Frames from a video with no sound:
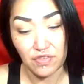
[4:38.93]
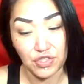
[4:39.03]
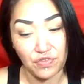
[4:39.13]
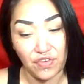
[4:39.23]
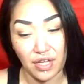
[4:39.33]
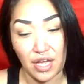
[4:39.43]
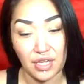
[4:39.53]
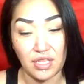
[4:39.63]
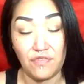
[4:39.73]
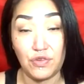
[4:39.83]
Because if I got to
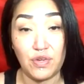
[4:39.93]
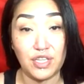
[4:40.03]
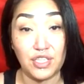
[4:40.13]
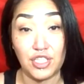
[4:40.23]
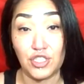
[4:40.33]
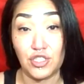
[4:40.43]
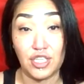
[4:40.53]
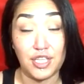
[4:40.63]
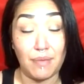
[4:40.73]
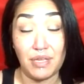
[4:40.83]
love you
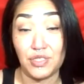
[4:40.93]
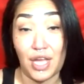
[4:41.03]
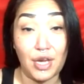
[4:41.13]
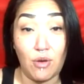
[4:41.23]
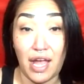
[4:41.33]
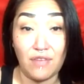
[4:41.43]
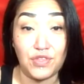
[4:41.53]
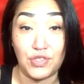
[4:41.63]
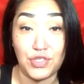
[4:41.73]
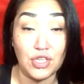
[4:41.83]
unconditionally, that means I don't have
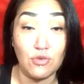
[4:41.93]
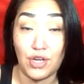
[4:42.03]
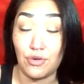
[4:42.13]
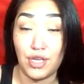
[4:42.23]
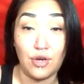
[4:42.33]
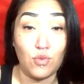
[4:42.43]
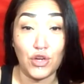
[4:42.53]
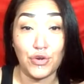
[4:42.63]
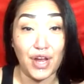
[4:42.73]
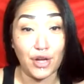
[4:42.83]
to see you. I don't care
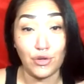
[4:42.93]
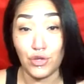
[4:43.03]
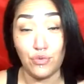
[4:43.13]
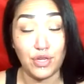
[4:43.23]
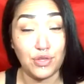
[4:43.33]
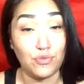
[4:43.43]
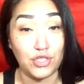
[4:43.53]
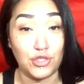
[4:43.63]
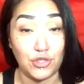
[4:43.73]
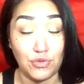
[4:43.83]
where you're at, who you're with, and
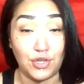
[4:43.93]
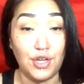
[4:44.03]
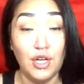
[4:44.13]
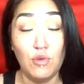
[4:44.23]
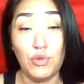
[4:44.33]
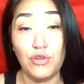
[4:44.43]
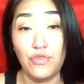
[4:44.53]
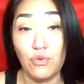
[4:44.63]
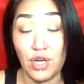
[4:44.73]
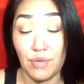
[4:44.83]
what you're doing. But if
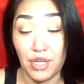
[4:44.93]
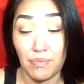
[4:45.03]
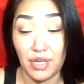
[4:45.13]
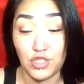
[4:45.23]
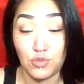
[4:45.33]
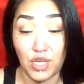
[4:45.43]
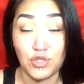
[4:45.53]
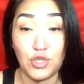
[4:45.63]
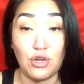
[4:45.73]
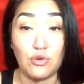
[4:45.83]
you want to be in my
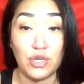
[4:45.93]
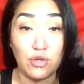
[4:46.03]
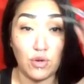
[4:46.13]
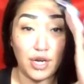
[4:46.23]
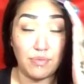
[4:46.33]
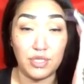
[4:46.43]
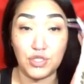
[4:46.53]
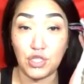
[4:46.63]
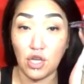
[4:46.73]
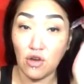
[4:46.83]
space, there are
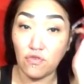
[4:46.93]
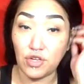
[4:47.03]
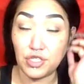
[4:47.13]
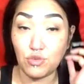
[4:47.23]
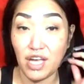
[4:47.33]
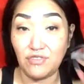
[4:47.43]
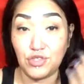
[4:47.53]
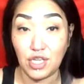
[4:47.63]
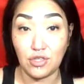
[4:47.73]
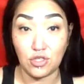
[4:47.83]
requirements for this. We have
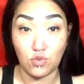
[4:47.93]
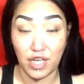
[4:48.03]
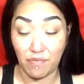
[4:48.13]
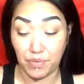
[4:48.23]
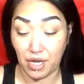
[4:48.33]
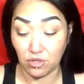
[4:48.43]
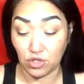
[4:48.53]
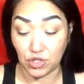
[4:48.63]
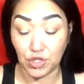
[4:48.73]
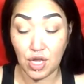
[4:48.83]
standards. We have
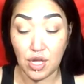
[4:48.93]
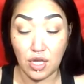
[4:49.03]
boundaries.